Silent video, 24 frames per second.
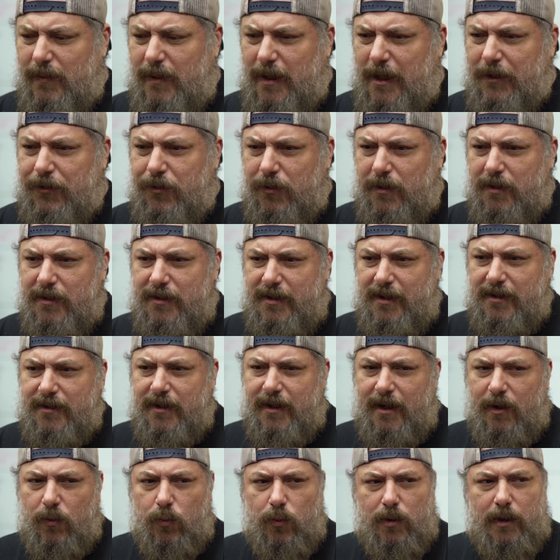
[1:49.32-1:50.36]
intricacies that
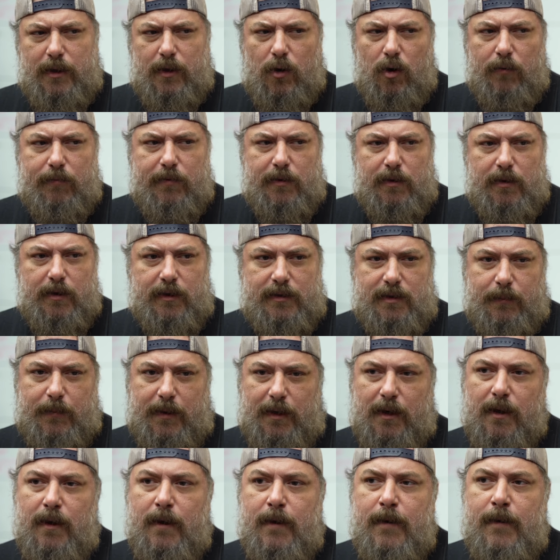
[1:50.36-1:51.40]
get really overlooked. I
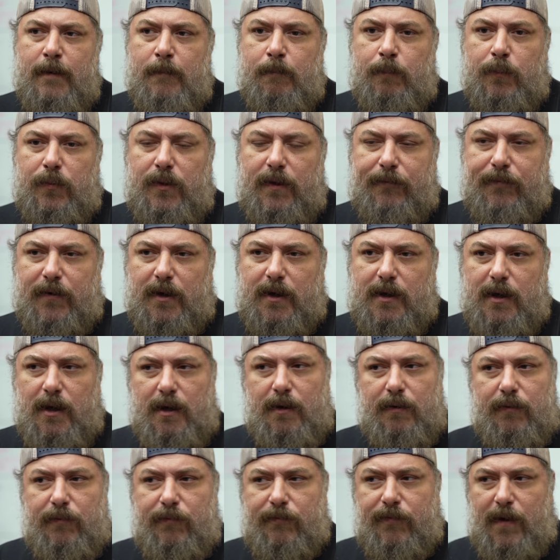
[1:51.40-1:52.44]
mean, if a
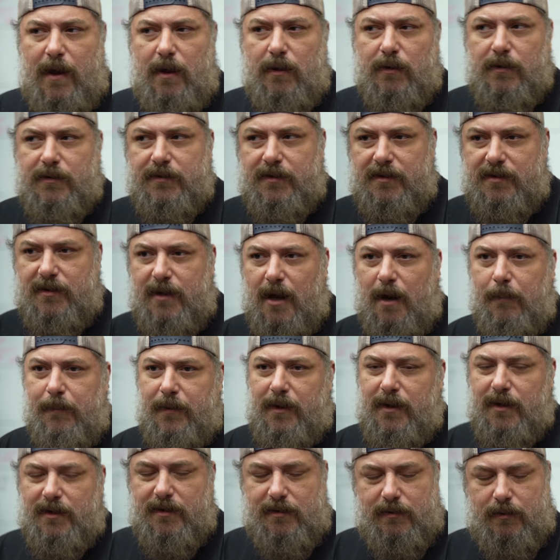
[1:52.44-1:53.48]
gun fails, it's not
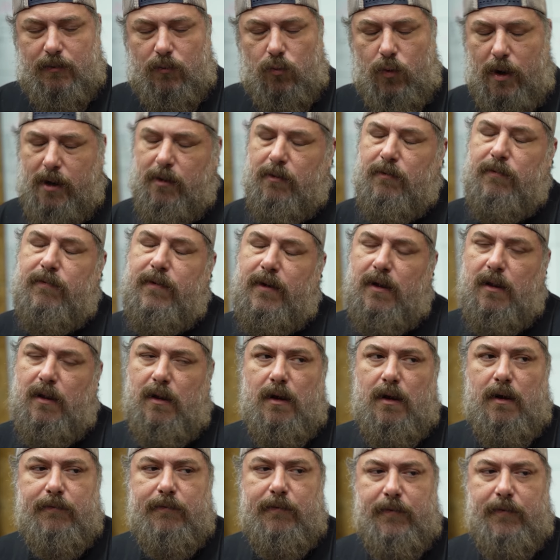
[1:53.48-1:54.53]
because the rail fell
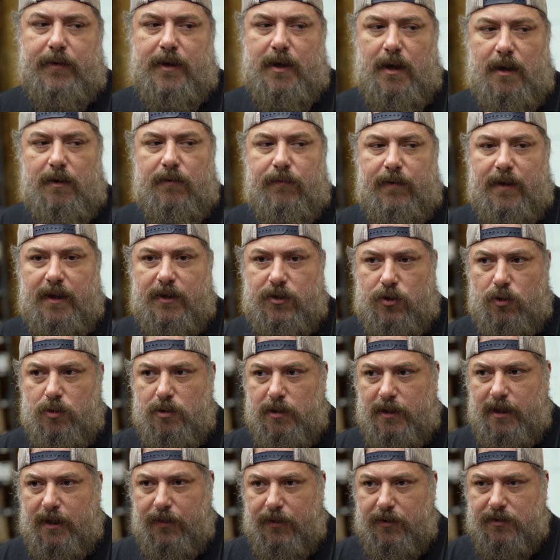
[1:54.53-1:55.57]
off. If a gun fails, it's
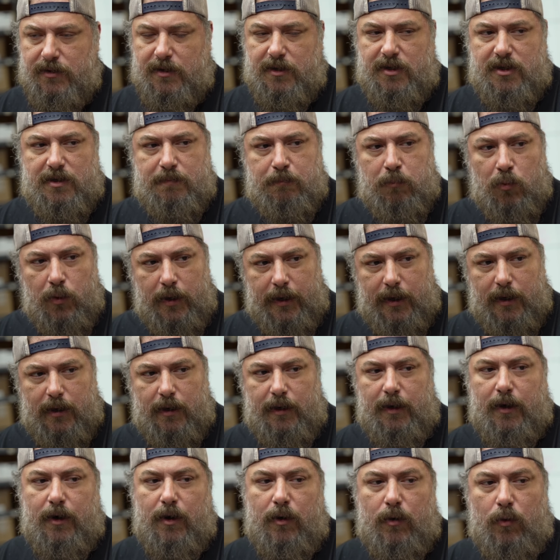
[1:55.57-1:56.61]
usually there's a spring,
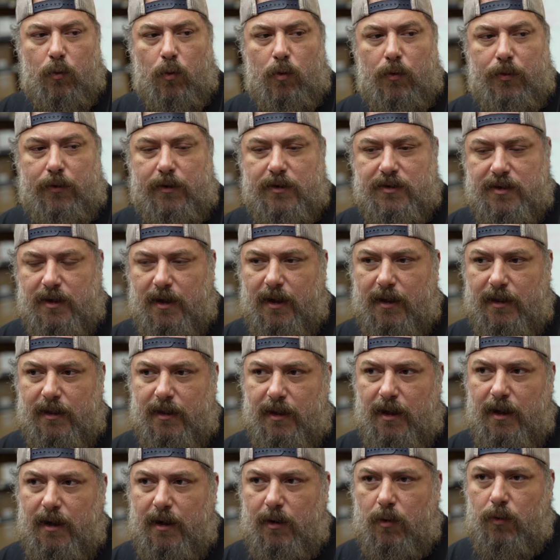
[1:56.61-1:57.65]
you know, right. or there's a
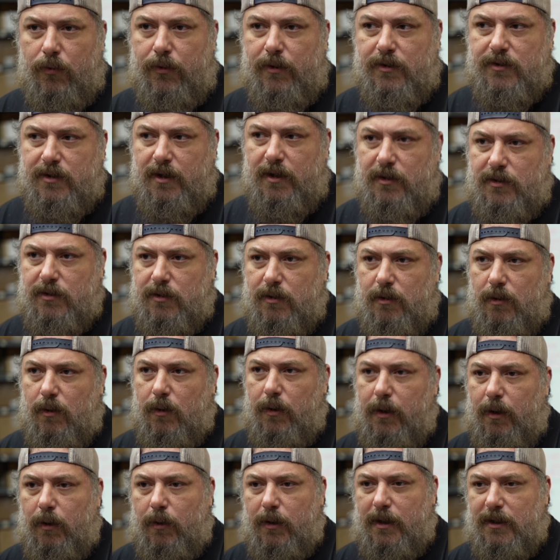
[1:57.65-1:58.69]
lug, or there's a screw.
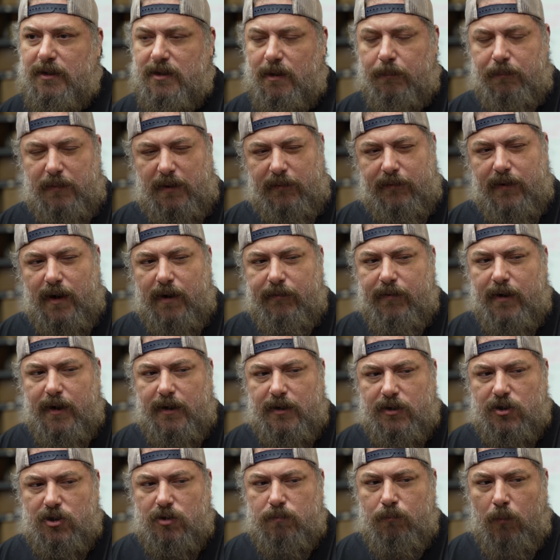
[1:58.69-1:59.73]
You know, it's something very, very
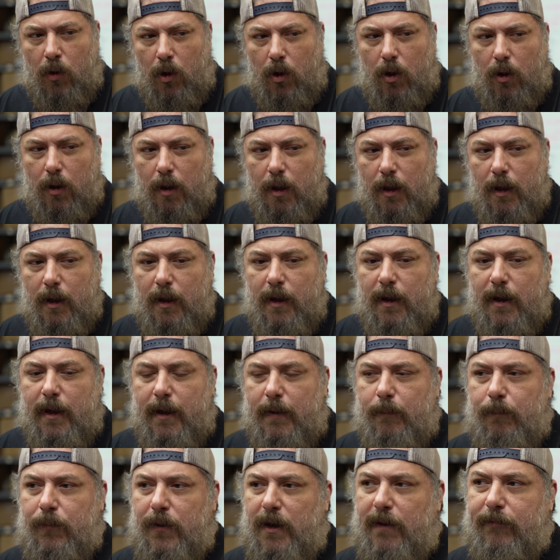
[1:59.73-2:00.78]
small. Right, yeah.
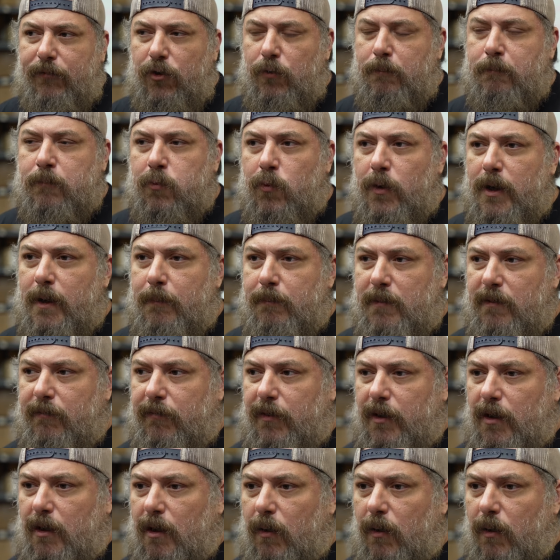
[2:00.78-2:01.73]
And if you preemptively